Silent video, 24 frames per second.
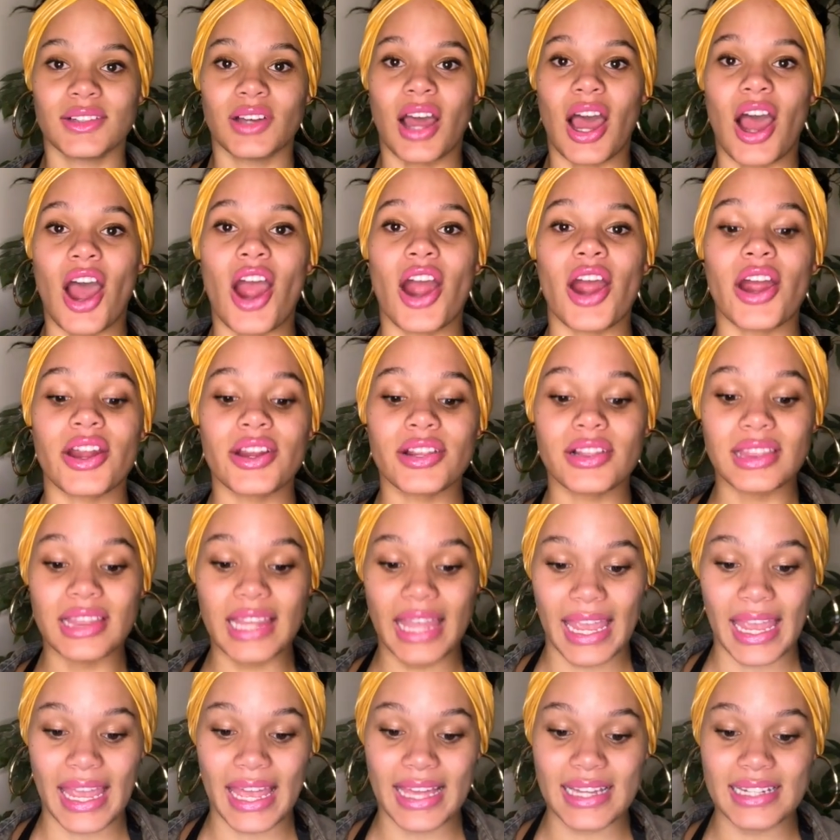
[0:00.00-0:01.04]
Our
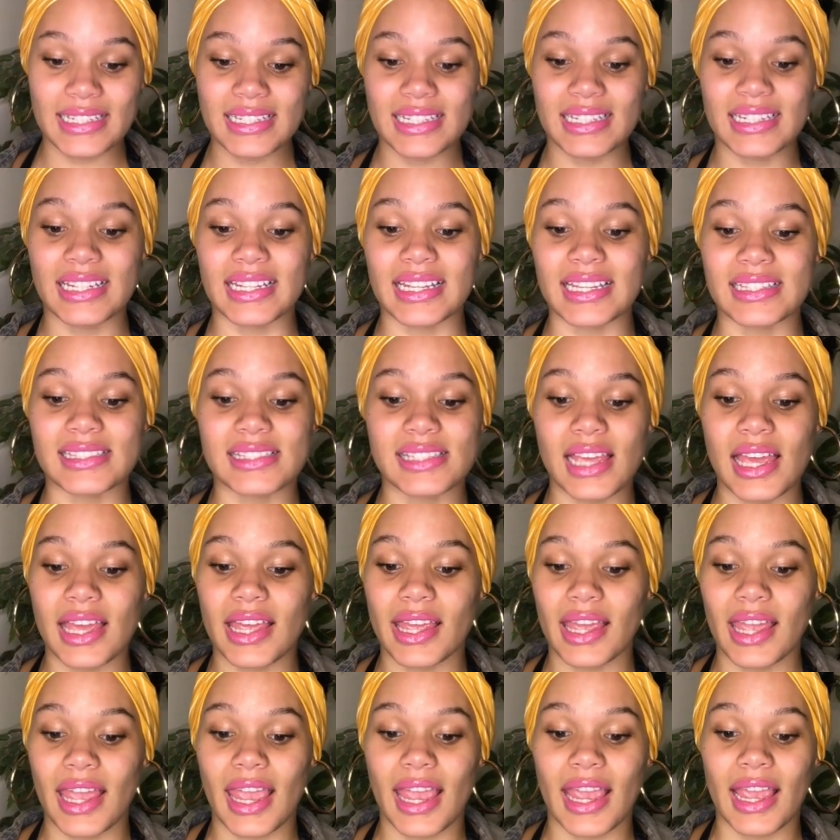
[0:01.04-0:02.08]
land needs
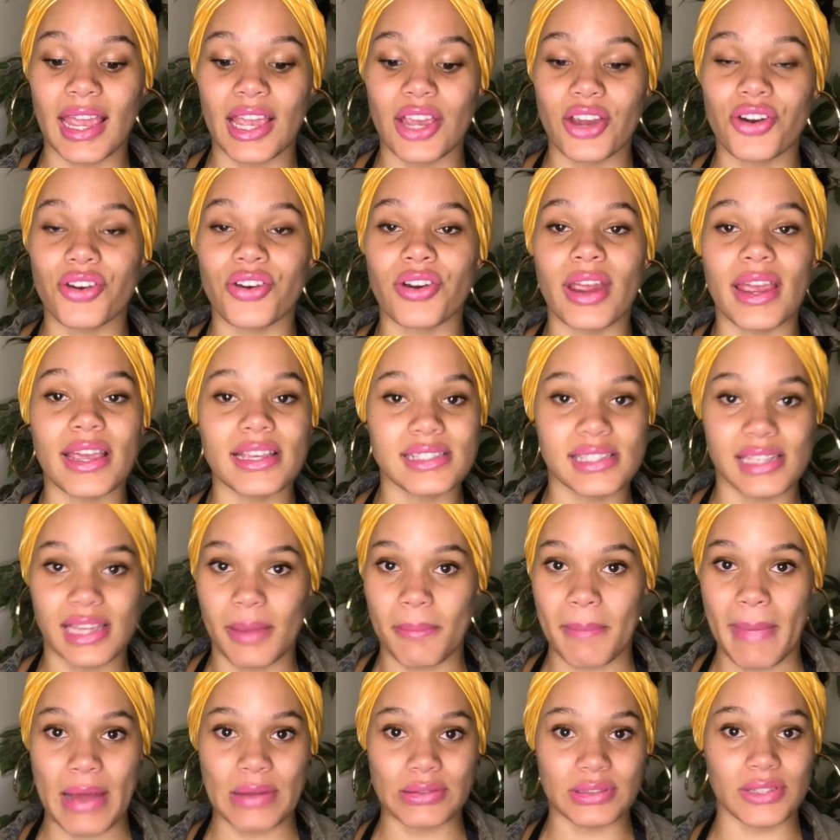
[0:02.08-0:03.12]
a crazy
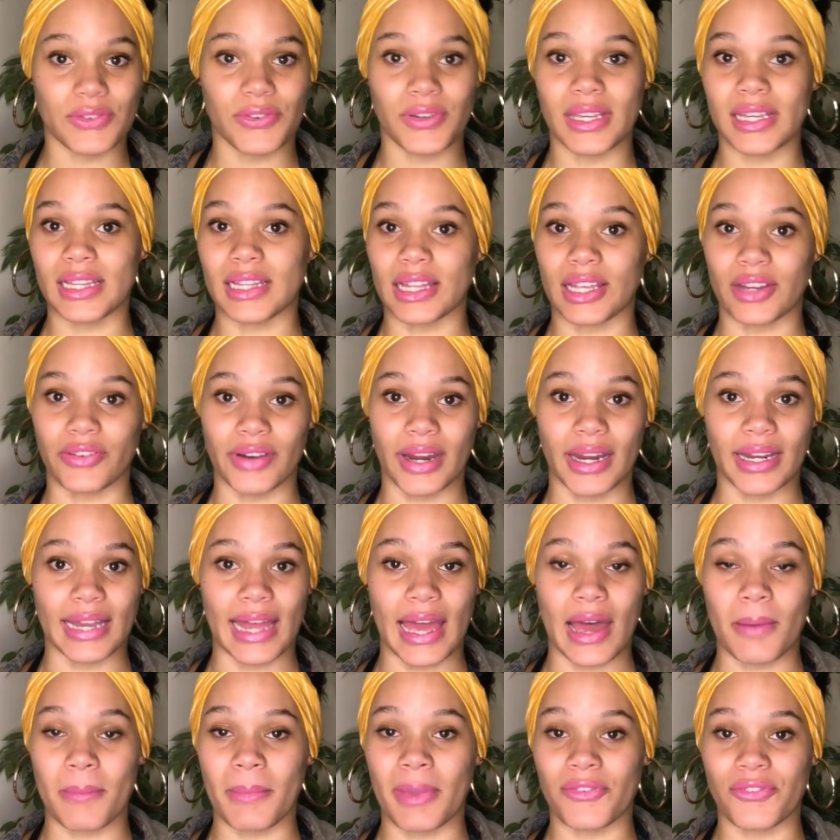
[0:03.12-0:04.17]
amount of healing right
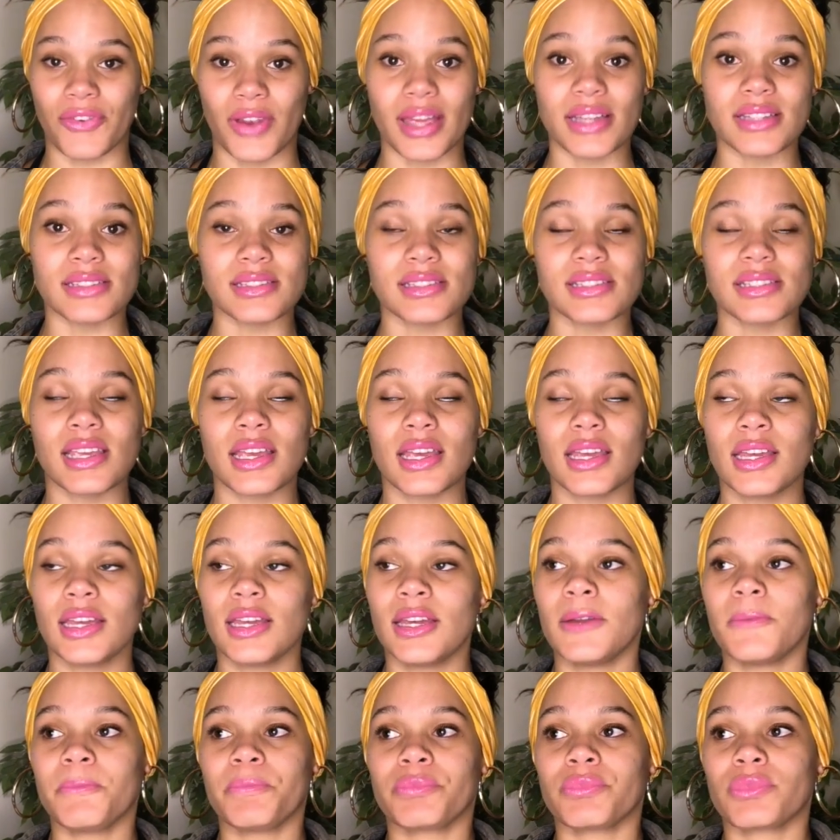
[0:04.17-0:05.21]
now, my friends.
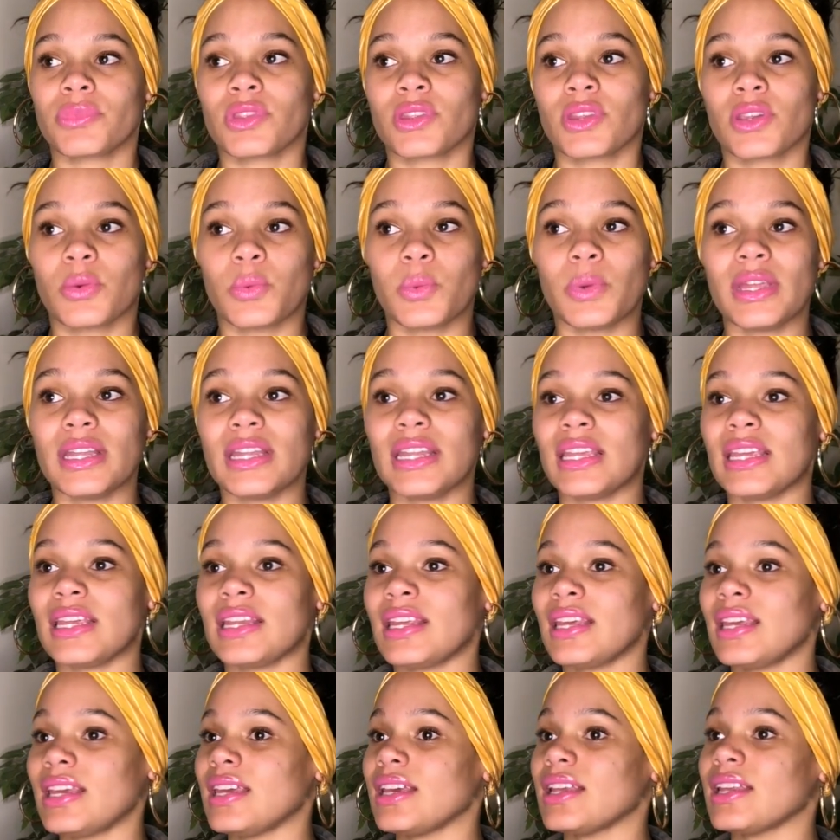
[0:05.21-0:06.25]
We need
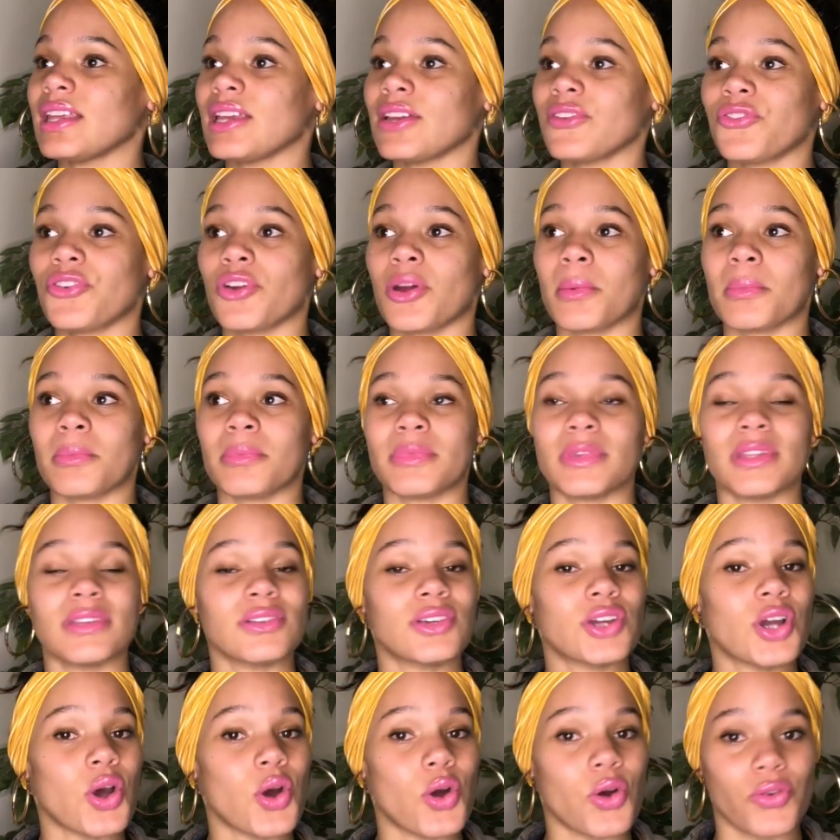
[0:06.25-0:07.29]
healing from
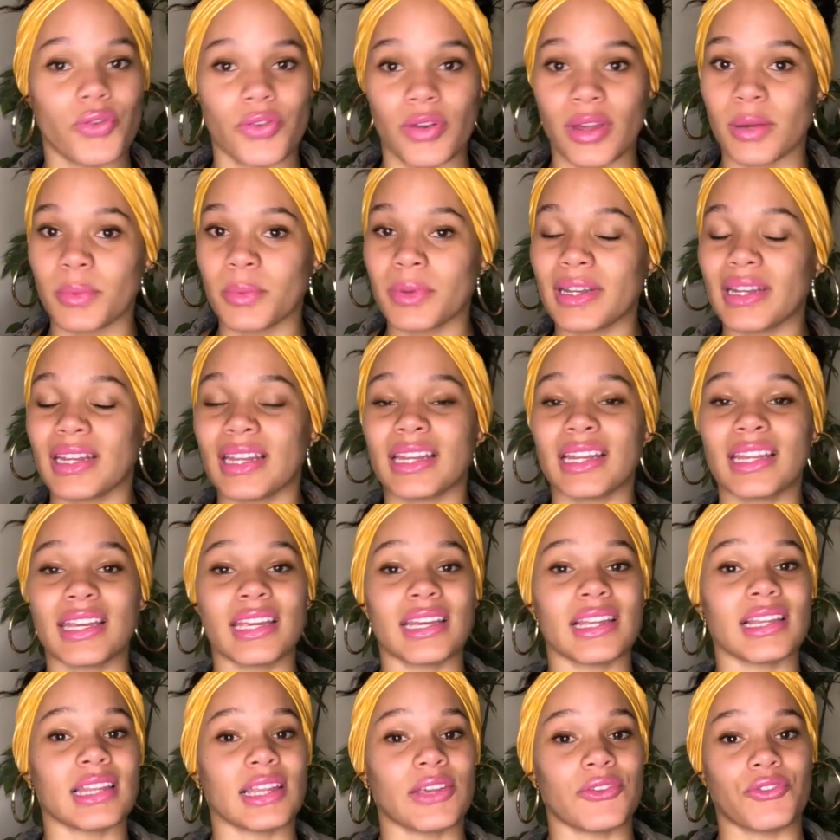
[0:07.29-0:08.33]
COVID. We need
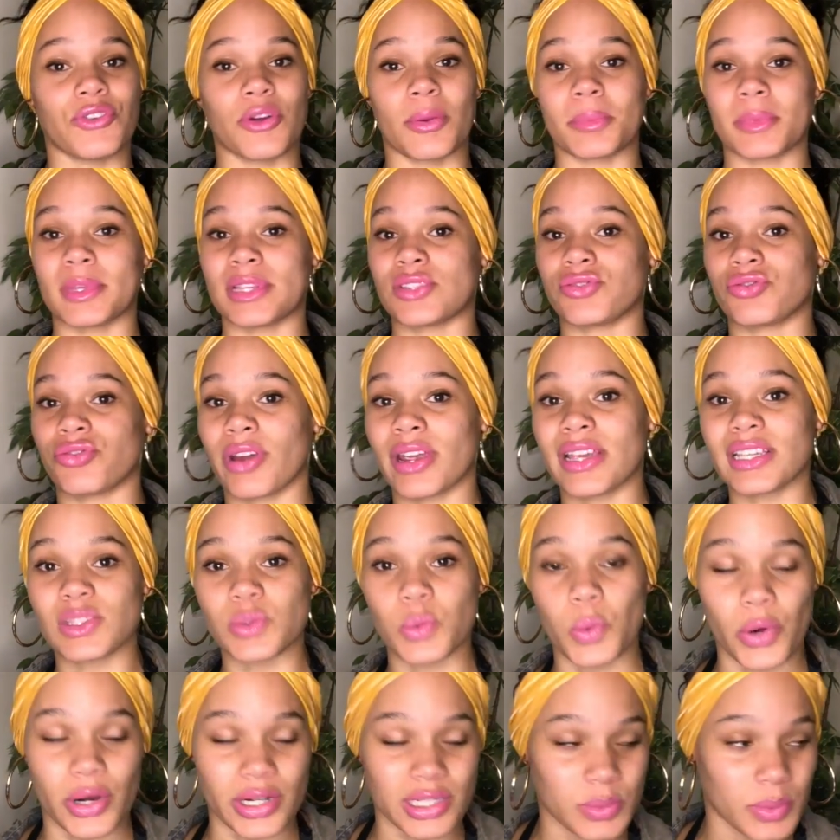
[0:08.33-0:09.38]
healing from these race
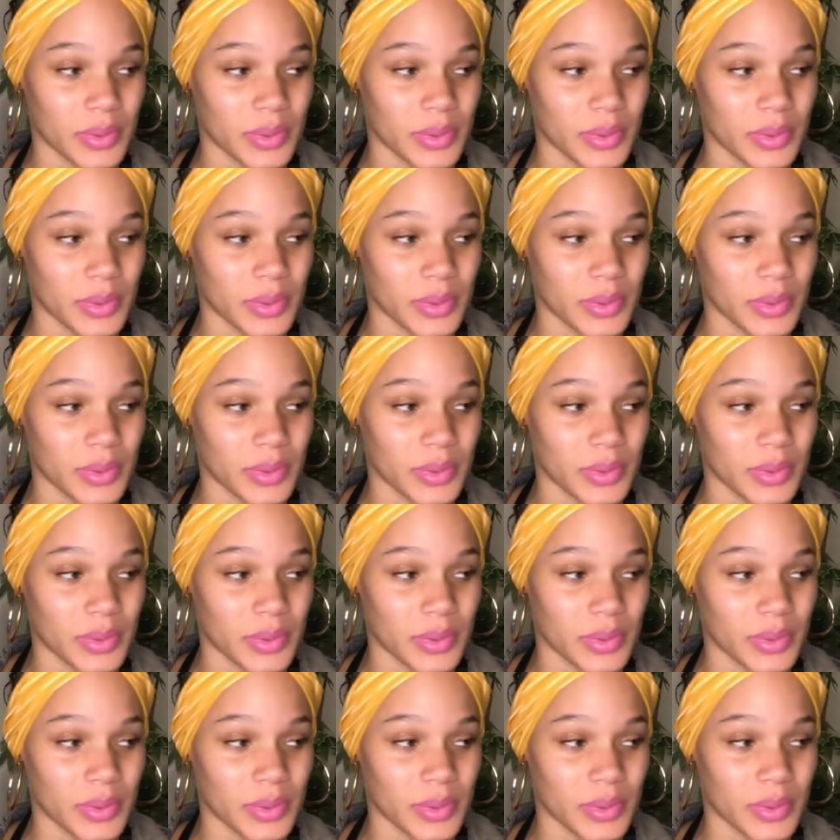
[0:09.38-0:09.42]
wars.